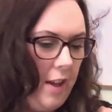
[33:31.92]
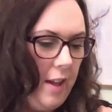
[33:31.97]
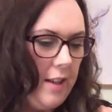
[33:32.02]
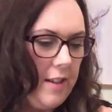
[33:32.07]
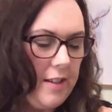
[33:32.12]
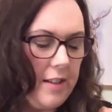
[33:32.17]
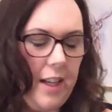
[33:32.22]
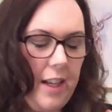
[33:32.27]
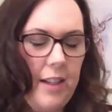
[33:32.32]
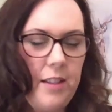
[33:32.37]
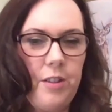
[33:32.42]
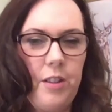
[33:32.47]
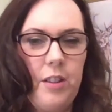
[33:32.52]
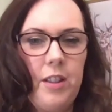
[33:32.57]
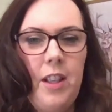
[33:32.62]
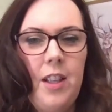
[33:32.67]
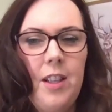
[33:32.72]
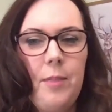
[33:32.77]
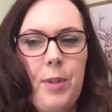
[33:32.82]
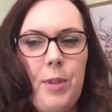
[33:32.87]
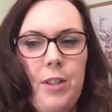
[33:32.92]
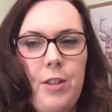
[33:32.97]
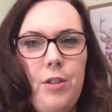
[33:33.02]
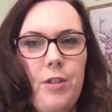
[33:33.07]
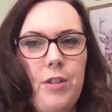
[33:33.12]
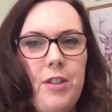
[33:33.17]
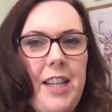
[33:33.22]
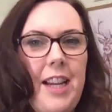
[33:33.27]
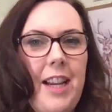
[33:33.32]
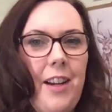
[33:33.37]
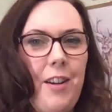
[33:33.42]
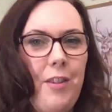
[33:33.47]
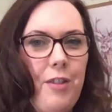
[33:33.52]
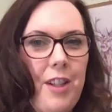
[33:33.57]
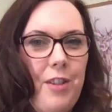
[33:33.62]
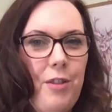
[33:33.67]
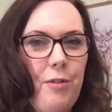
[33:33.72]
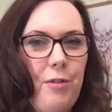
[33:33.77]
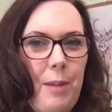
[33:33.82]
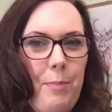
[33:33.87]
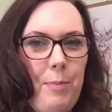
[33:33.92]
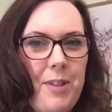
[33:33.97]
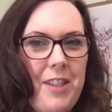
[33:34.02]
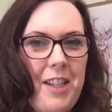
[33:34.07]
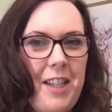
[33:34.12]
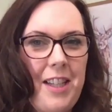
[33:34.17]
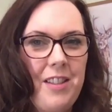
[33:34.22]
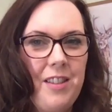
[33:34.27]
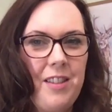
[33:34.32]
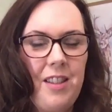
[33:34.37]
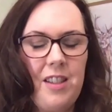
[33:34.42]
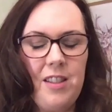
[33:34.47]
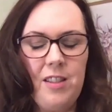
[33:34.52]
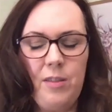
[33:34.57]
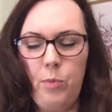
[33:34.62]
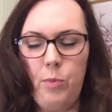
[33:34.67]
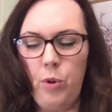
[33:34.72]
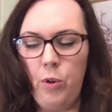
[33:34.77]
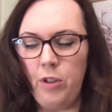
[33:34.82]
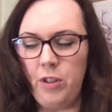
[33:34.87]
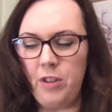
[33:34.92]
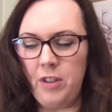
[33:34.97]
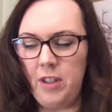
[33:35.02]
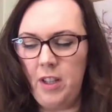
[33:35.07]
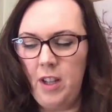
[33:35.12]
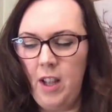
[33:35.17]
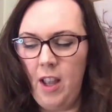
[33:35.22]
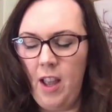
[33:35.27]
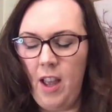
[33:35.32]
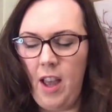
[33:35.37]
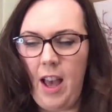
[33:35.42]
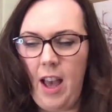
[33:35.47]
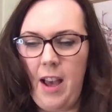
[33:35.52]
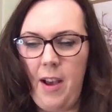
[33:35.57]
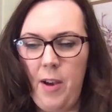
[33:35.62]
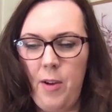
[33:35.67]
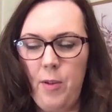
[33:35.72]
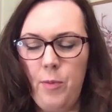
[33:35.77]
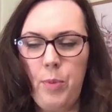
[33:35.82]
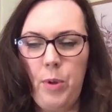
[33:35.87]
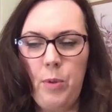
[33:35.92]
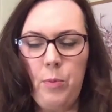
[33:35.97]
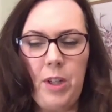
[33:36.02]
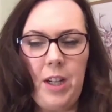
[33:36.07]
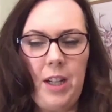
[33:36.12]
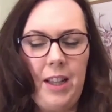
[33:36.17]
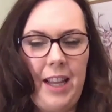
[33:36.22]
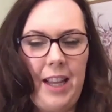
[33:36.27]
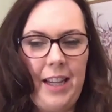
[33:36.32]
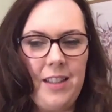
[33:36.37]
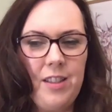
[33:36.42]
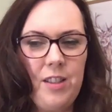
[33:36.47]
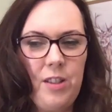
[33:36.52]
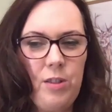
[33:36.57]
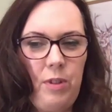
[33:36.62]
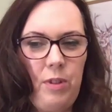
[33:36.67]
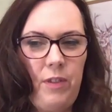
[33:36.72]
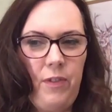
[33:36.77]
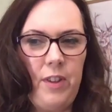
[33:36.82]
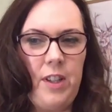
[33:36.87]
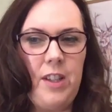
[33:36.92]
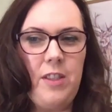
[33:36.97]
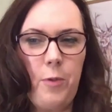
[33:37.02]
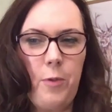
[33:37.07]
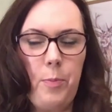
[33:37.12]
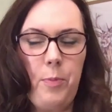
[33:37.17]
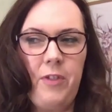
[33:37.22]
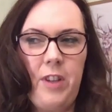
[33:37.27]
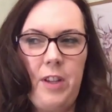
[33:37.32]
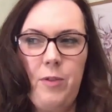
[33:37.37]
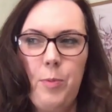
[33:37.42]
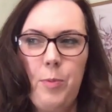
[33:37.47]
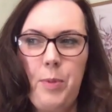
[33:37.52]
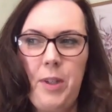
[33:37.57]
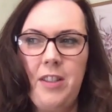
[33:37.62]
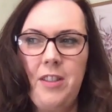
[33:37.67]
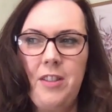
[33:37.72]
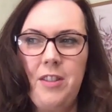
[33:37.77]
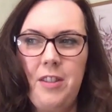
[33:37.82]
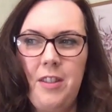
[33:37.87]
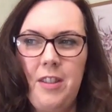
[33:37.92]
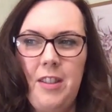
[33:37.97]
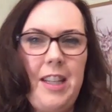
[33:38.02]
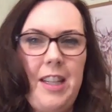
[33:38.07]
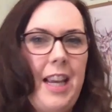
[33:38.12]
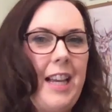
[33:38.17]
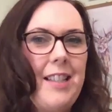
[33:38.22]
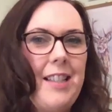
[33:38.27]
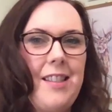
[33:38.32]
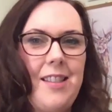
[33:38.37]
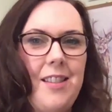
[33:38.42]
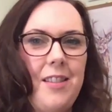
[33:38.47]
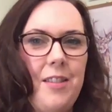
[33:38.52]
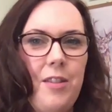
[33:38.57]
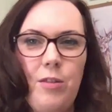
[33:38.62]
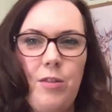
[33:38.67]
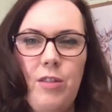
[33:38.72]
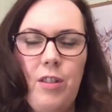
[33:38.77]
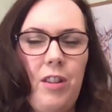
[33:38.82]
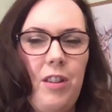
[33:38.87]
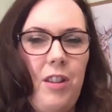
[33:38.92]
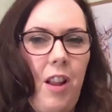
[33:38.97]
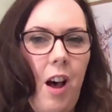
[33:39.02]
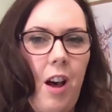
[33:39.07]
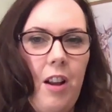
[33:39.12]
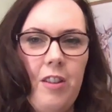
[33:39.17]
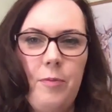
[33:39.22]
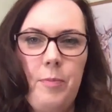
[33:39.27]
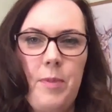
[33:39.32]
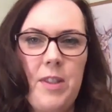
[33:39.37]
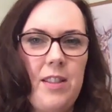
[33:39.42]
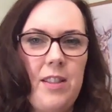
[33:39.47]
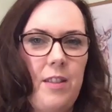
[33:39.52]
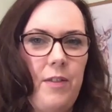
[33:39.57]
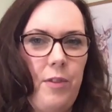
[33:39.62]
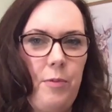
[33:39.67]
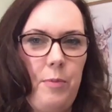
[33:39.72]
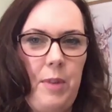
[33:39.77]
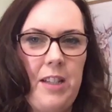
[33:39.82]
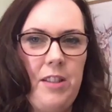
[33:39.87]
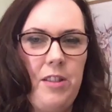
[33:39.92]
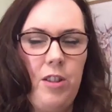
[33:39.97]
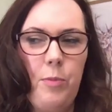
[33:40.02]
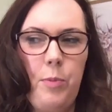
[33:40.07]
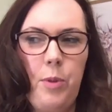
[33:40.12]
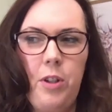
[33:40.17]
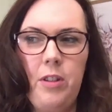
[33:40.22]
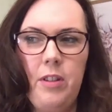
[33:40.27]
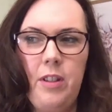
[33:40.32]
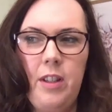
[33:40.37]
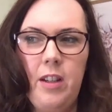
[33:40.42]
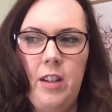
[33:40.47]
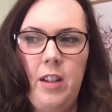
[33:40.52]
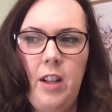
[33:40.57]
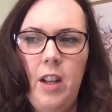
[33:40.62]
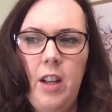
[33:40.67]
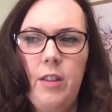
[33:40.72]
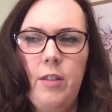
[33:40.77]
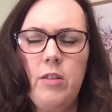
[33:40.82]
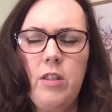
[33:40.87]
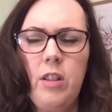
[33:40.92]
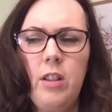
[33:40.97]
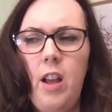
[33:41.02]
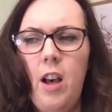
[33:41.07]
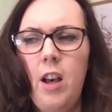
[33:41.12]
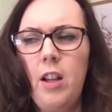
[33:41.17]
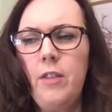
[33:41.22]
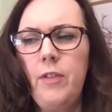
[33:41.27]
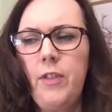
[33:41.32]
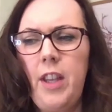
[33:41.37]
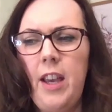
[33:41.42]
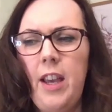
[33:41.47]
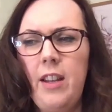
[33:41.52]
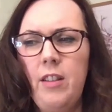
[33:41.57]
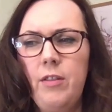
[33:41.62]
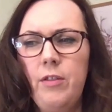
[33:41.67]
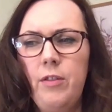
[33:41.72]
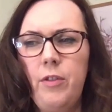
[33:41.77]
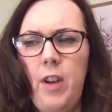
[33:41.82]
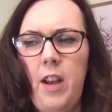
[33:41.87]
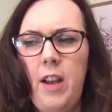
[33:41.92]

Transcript: schedule, because your integrity and your reputation is important. But when elections reach fever pitch, yes, there's a lot of misinformation about there. There's a lot of kind of